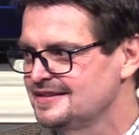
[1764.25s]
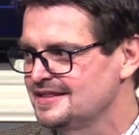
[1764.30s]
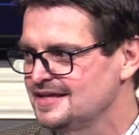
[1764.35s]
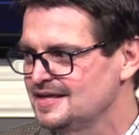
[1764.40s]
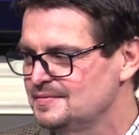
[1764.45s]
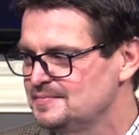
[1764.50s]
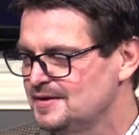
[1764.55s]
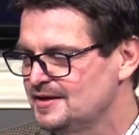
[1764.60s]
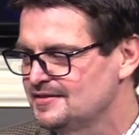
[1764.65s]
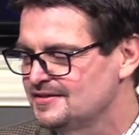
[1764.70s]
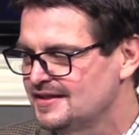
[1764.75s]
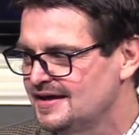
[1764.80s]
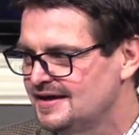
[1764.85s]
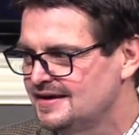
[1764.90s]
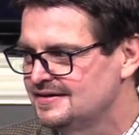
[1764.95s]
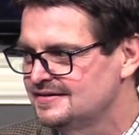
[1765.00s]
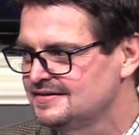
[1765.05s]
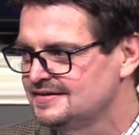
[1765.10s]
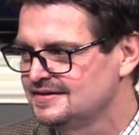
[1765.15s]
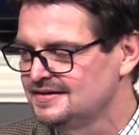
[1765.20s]
Think about
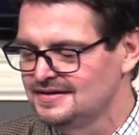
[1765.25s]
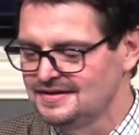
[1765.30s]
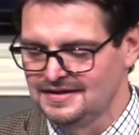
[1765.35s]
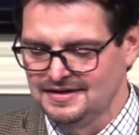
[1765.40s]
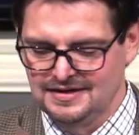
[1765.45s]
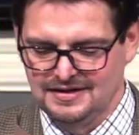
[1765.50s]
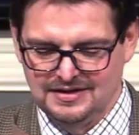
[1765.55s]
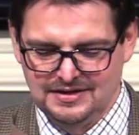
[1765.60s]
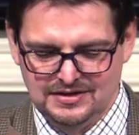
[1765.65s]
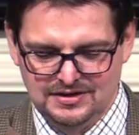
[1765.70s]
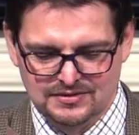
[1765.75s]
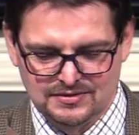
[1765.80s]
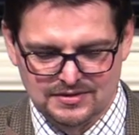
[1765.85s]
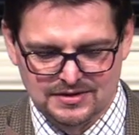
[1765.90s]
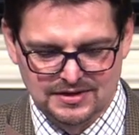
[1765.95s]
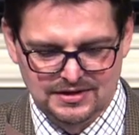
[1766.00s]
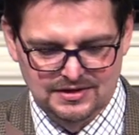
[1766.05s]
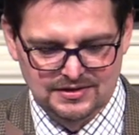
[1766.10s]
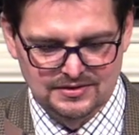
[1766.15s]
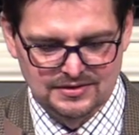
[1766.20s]
that.
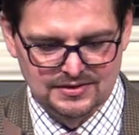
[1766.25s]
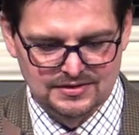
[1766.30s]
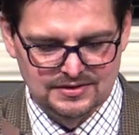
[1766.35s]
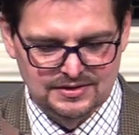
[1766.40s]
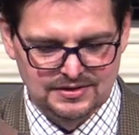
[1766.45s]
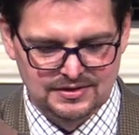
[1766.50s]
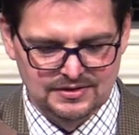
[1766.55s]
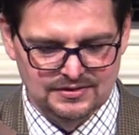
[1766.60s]
Your, your,